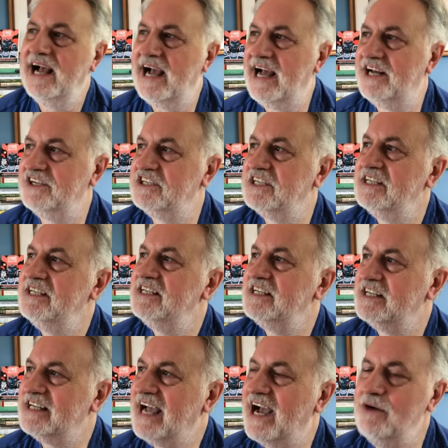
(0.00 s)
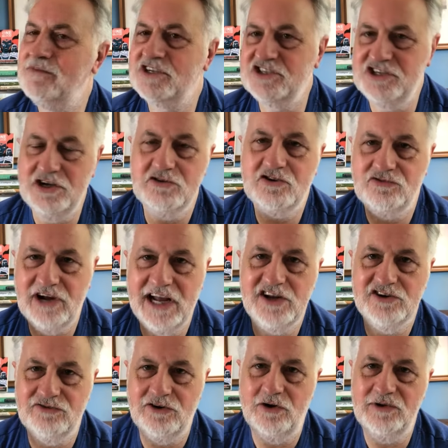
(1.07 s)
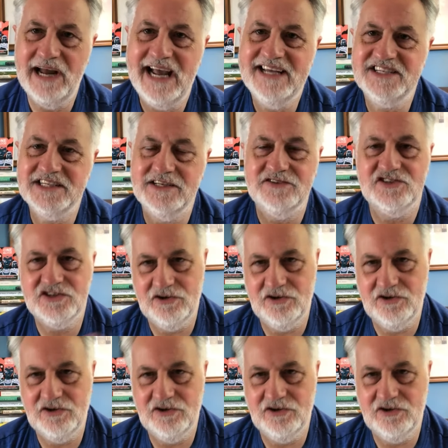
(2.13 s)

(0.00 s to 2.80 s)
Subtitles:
And how much do you create your own essence?